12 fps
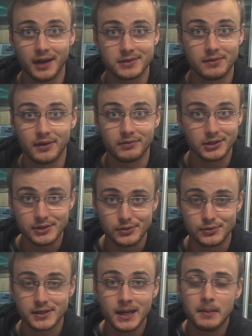shafts I've ever
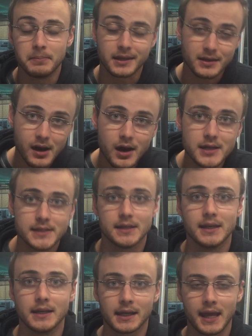used, because
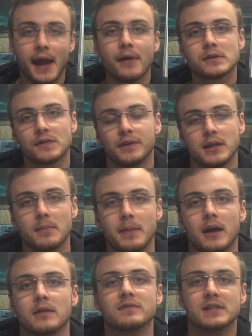it accounts for the
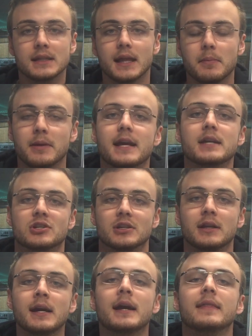amount of
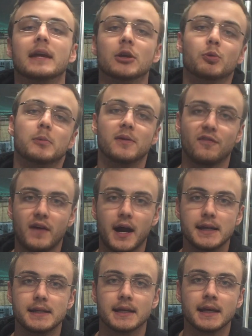delamination that you would be
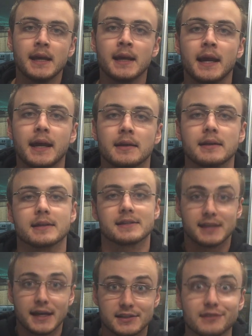finding in an
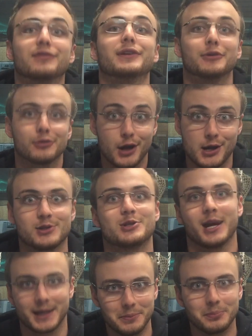excessively
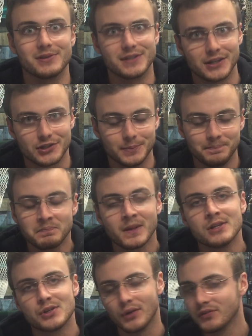cross-checking position.
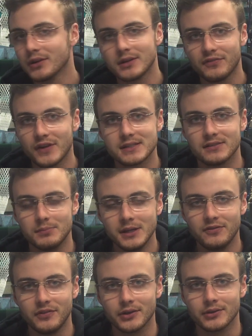So if you're a defensive
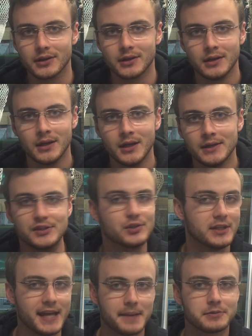midfielder, you
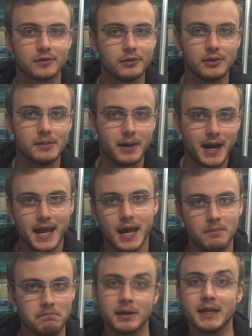should absolutely buy
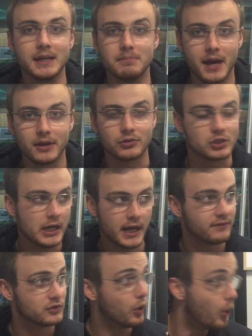a meaty metal
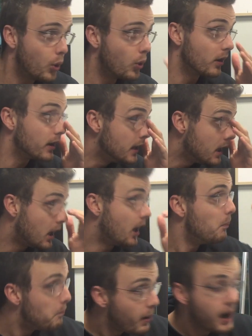shaft or
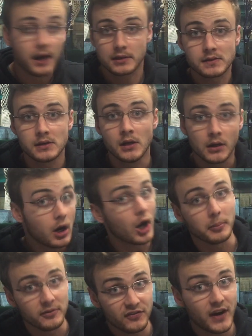a box
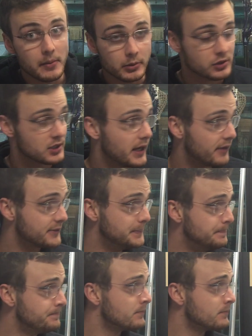carbon fiber shaft.